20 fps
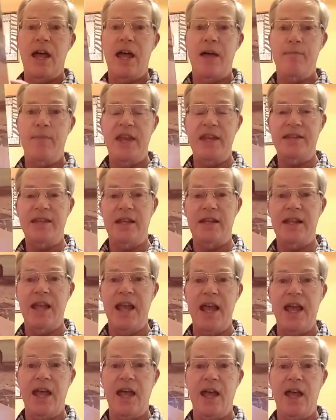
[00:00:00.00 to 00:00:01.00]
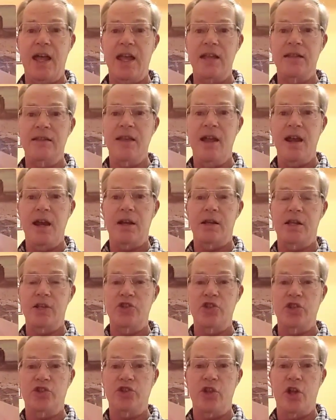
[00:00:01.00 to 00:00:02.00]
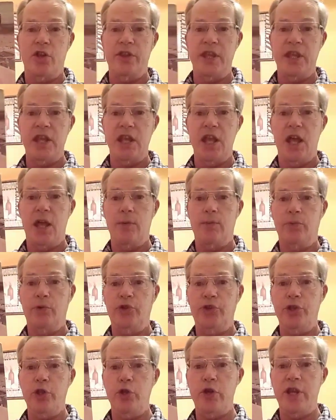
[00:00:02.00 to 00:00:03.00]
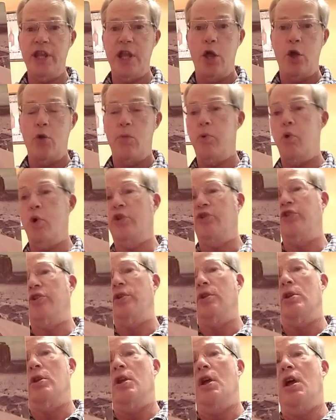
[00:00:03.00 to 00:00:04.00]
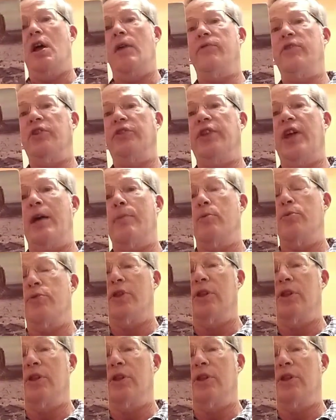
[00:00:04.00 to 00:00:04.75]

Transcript: I'm basing that uh, entirely just on the uh, studio portion of this album.